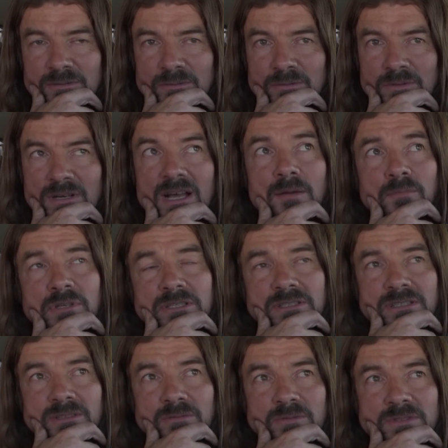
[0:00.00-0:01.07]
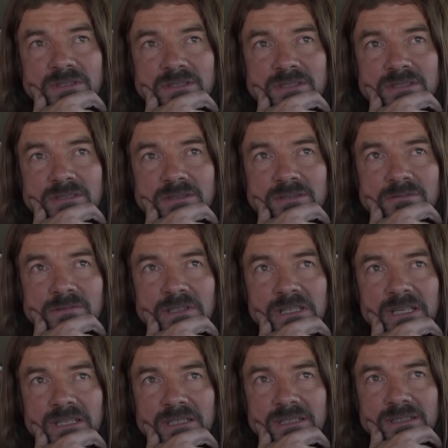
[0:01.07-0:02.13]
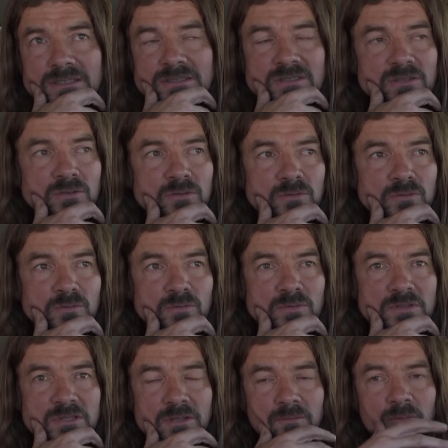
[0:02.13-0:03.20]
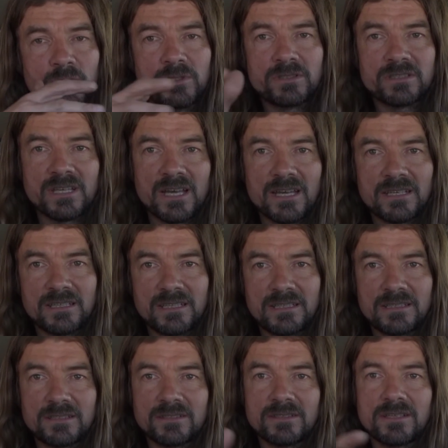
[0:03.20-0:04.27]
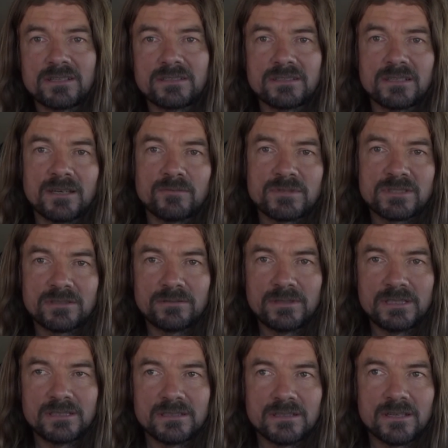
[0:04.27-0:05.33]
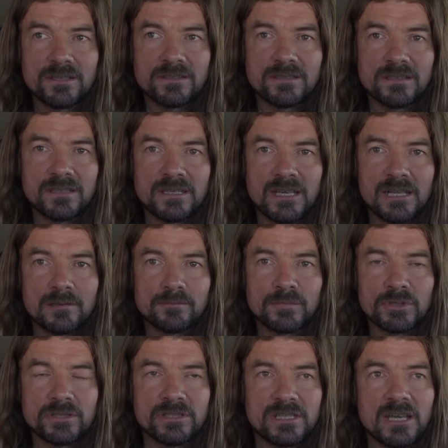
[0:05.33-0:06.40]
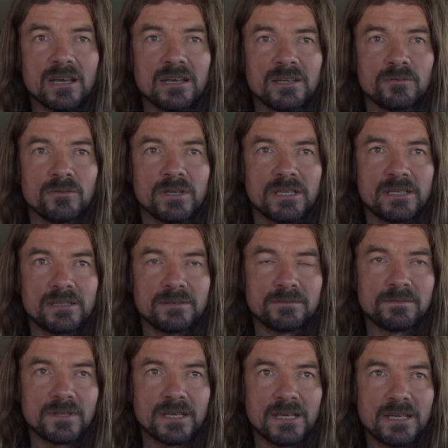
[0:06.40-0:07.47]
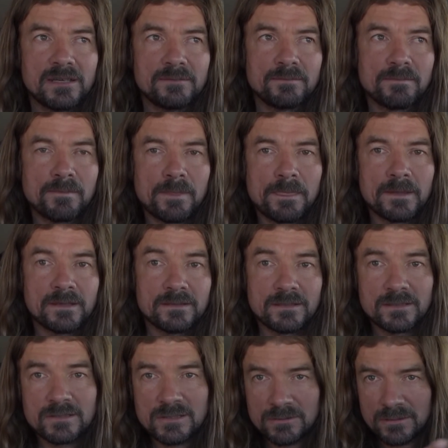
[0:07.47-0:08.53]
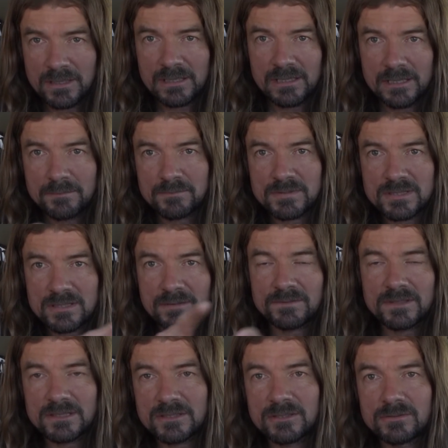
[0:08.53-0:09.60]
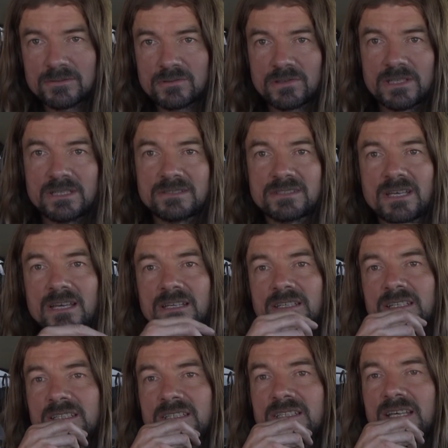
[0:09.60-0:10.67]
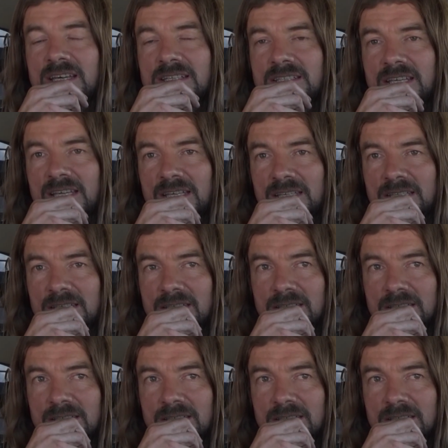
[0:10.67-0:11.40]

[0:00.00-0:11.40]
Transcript: what happened. It was related to some work that I was doing on the Alberni highway there. The two clips of the two trees that I did in that day